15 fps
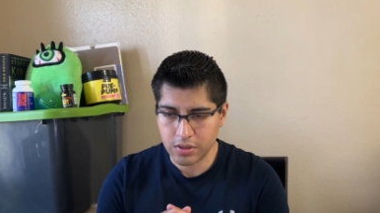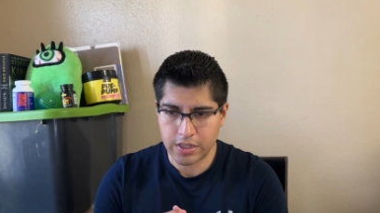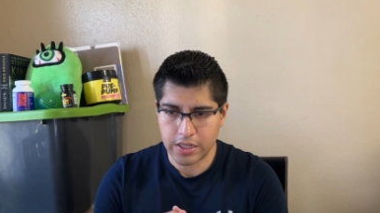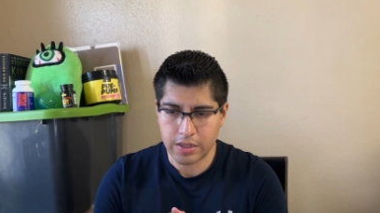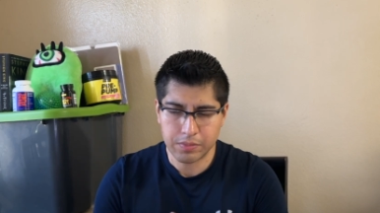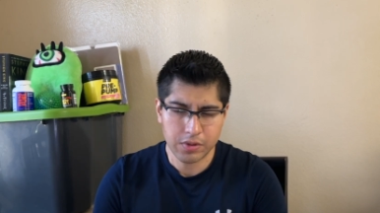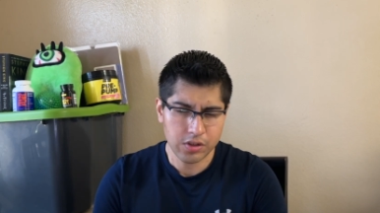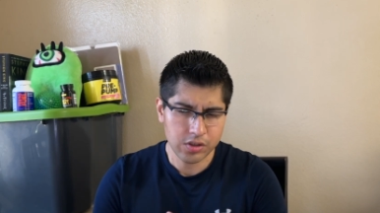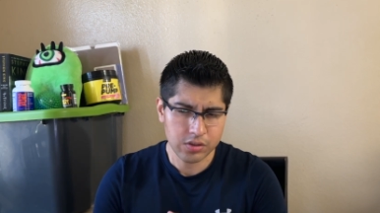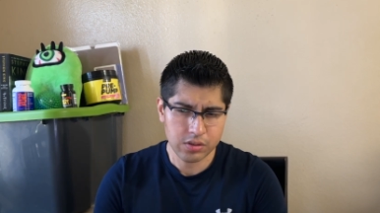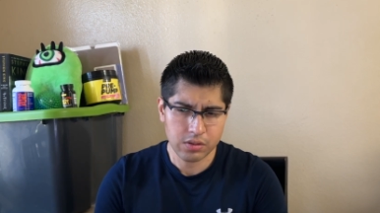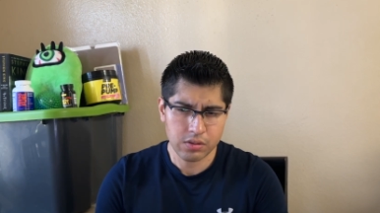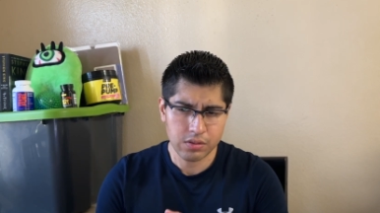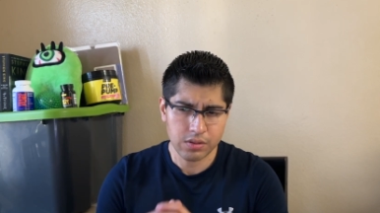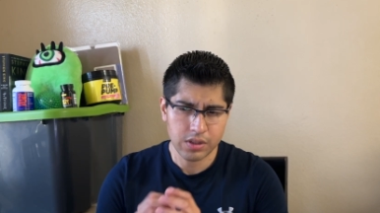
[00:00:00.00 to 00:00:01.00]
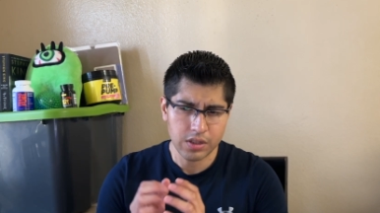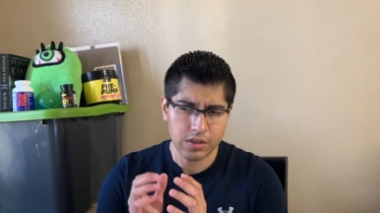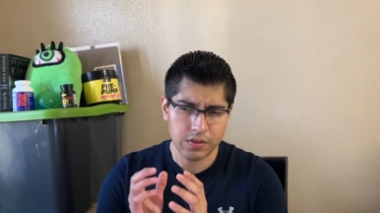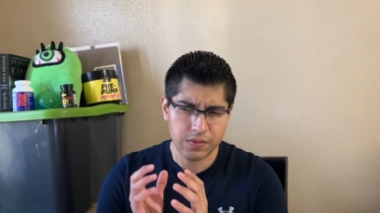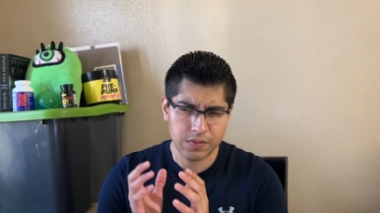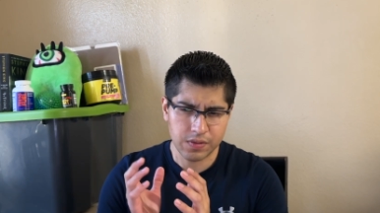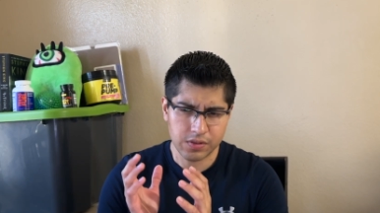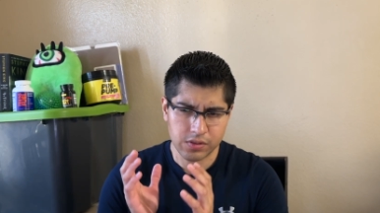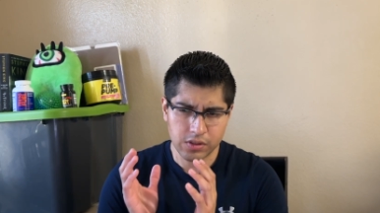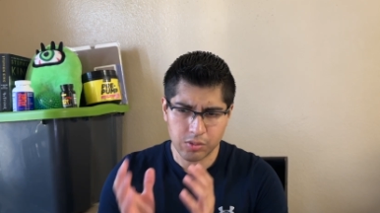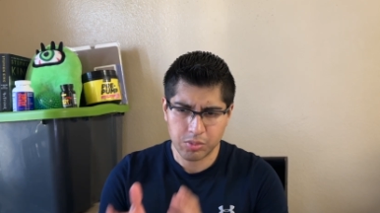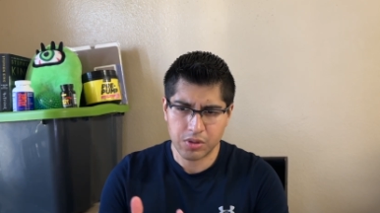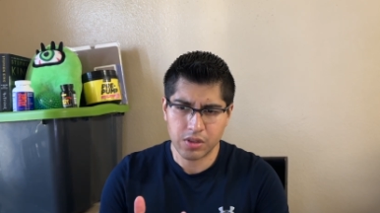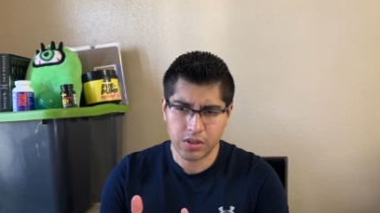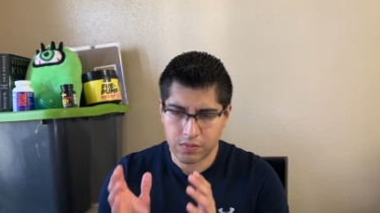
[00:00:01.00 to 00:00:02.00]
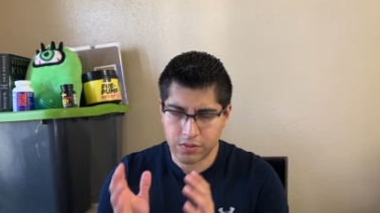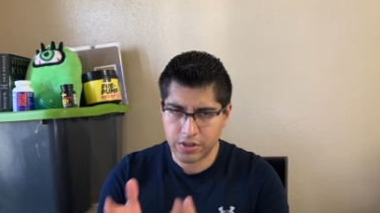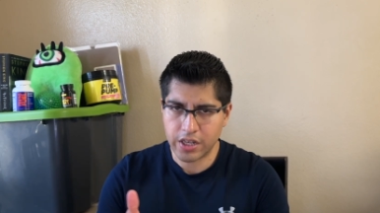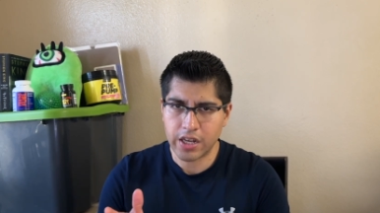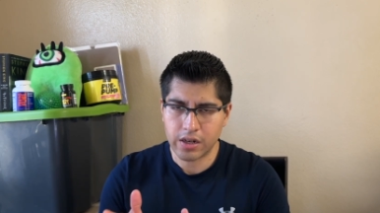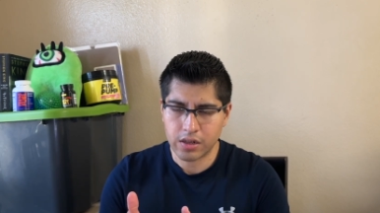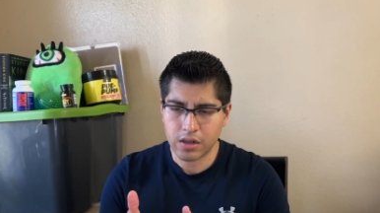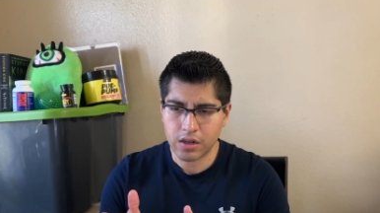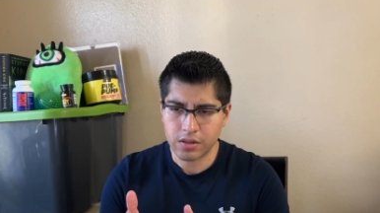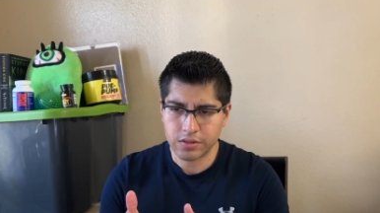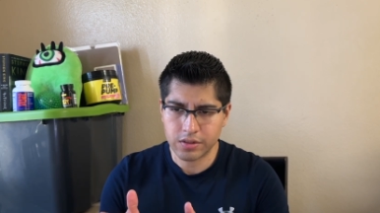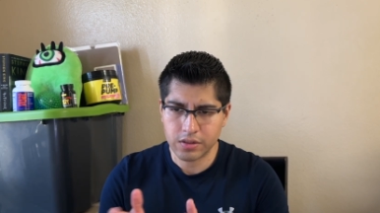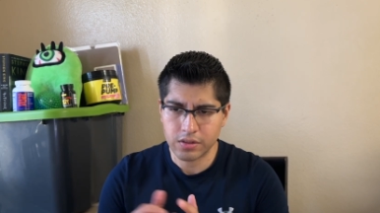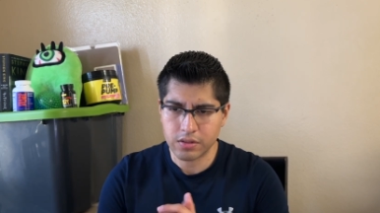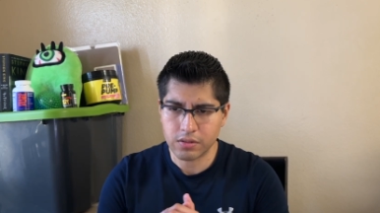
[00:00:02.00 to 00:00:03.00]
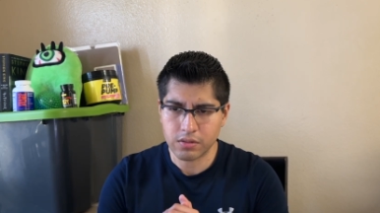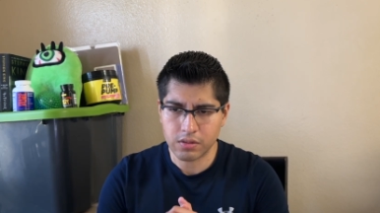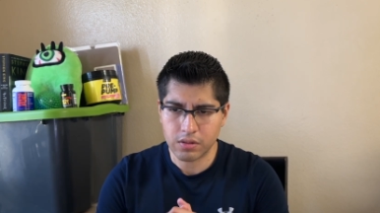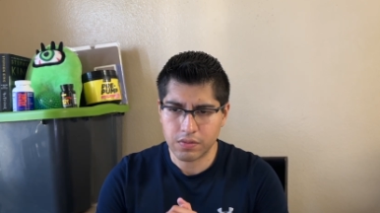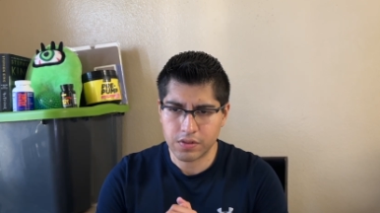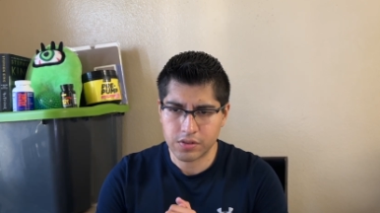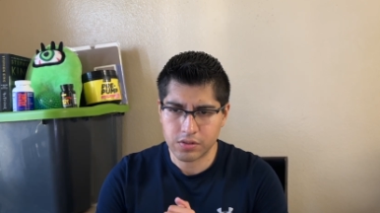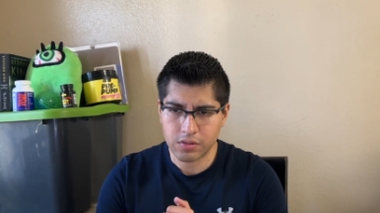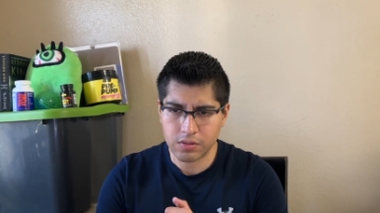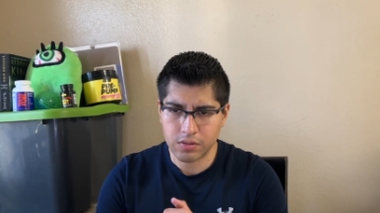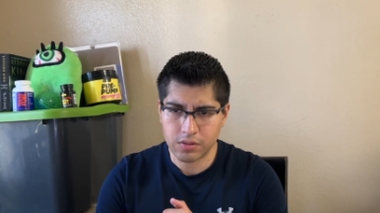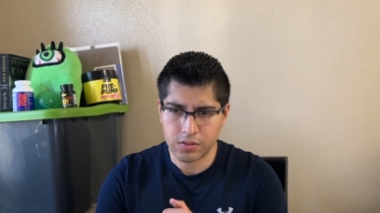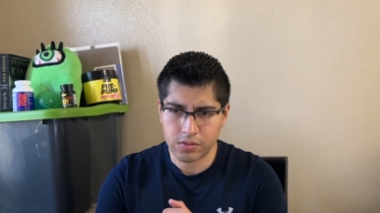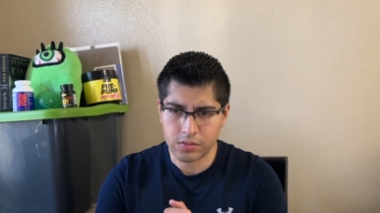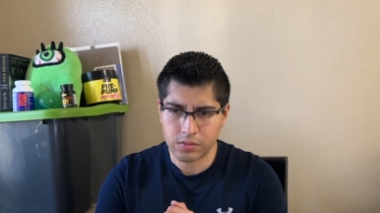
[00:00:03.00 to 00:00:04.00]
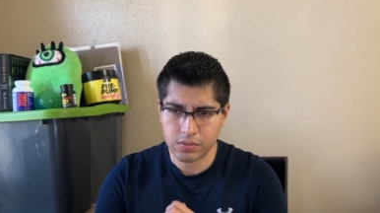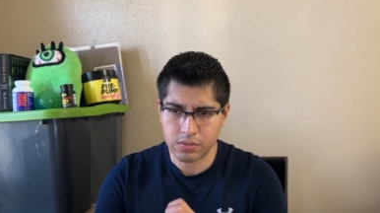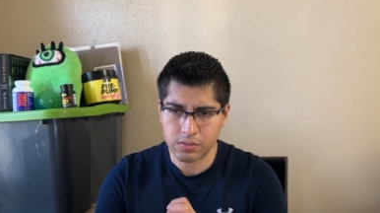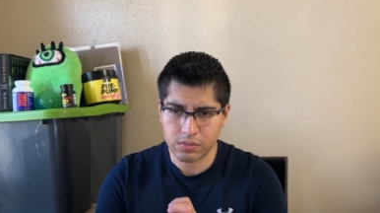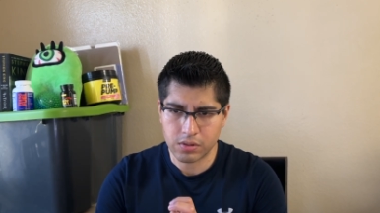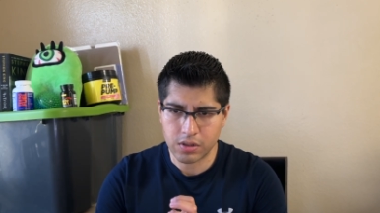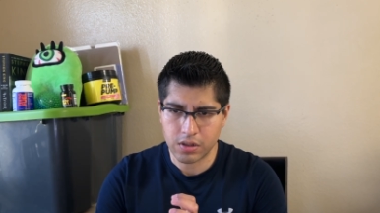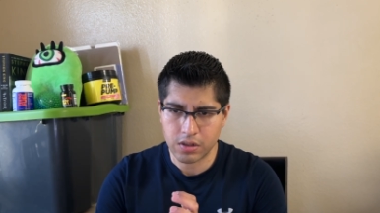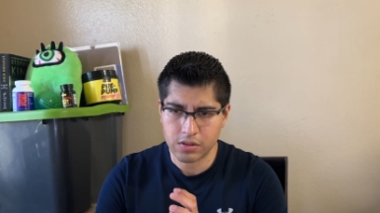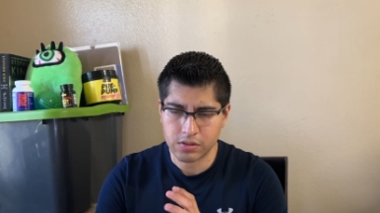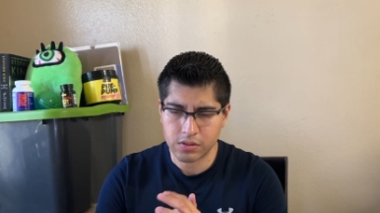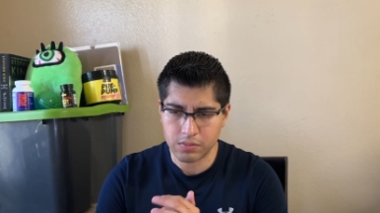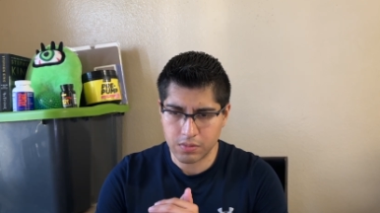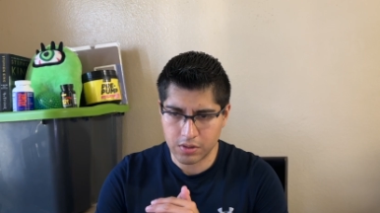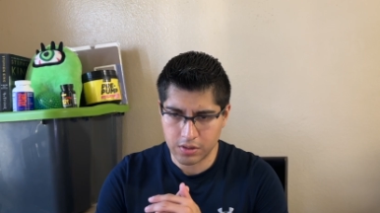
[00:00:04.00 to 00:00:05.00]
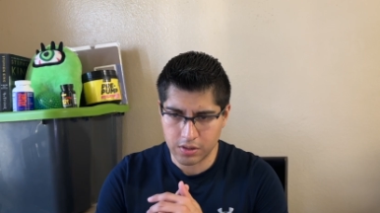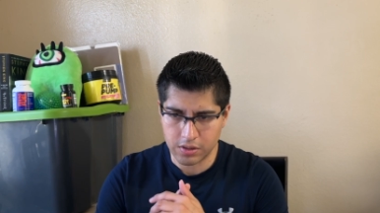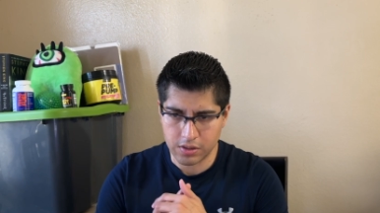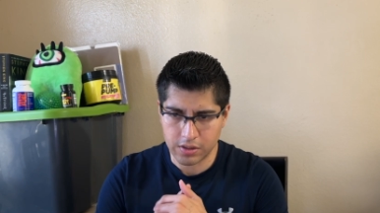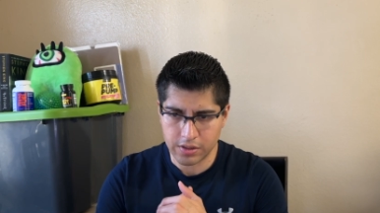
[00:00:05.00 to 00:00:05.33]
I'm not sure if it's going to be free added content or if it's going to cost some money.